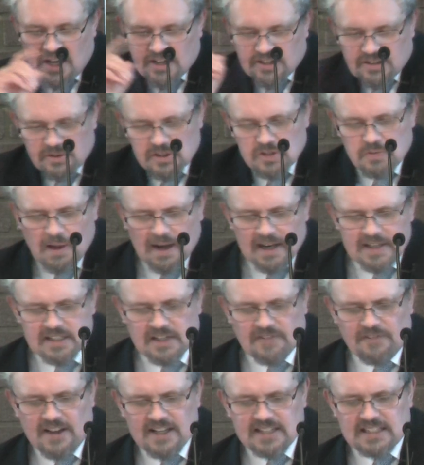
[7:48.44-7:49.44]
So as well as
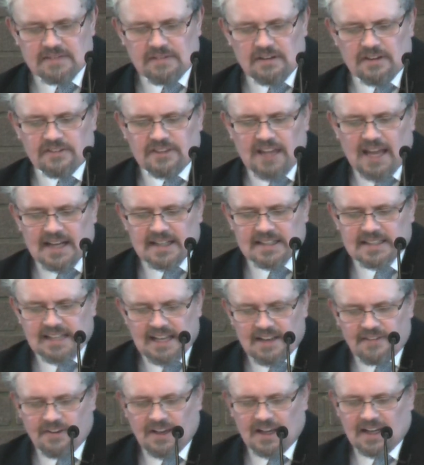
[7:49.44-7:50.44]
a festival of
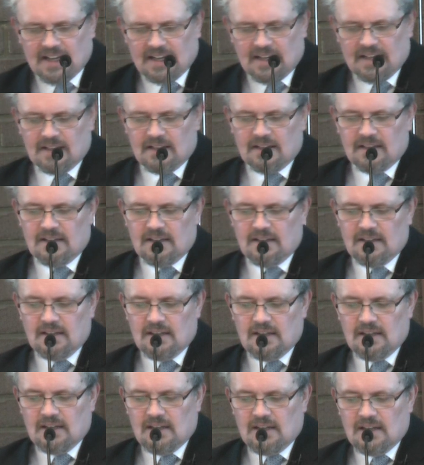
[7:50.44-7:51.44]
thanksgiving,
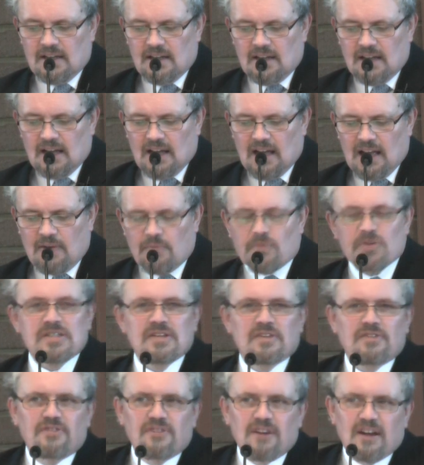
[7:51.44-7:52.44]
it
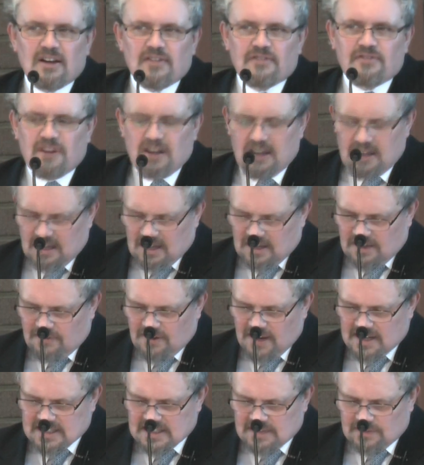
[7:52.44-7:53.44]
was a
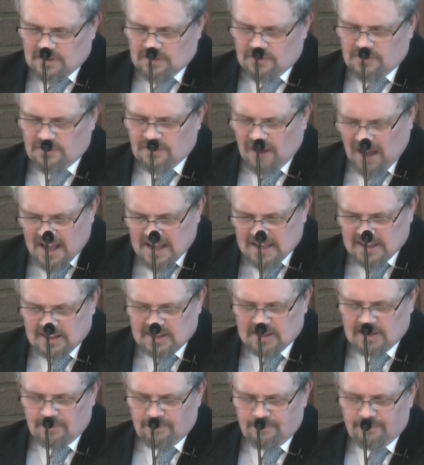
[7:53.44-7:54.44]
festival of
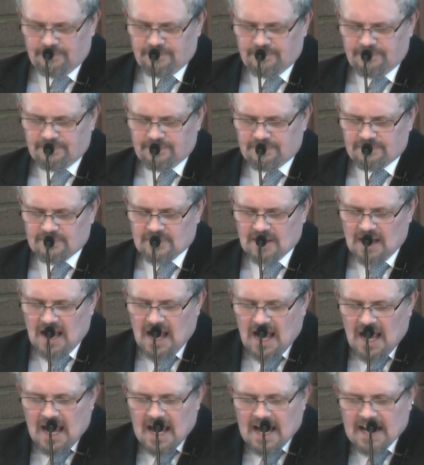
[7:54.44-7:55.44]
faith.
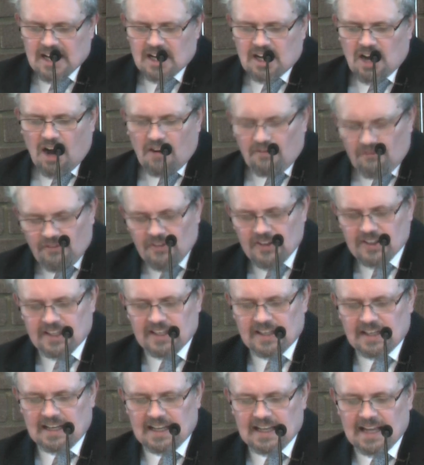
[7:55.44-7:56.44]
It
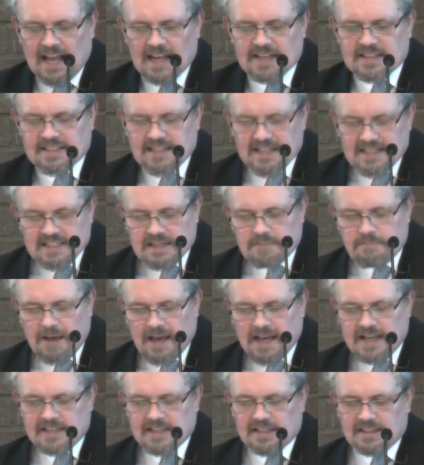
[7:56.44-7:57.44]
confidently
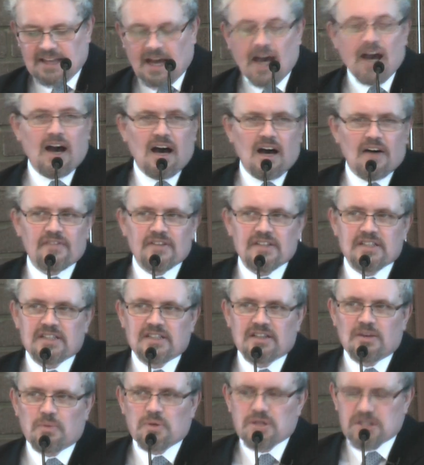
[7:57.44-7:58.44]
anticipated the
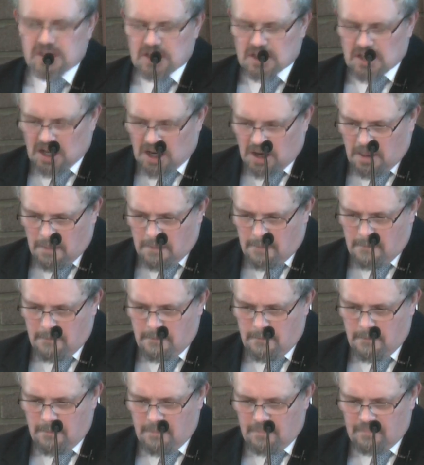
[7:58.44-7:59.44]
harvest that was to come.
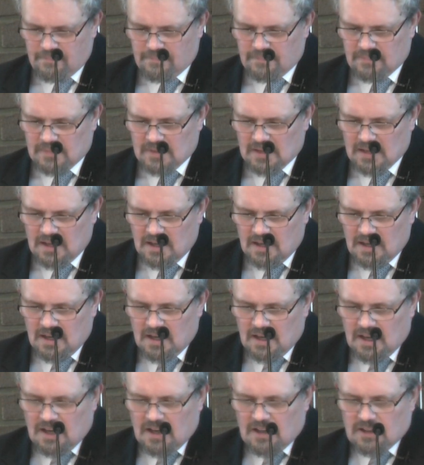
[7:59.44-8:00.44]

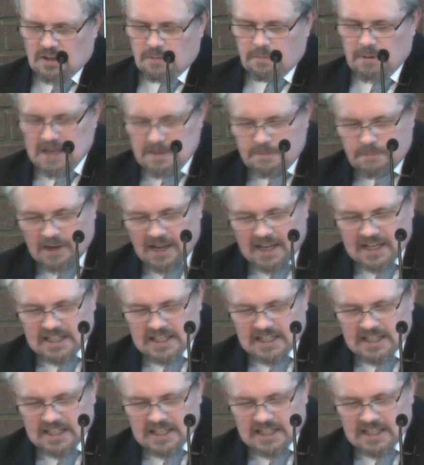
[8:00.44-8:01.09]
The people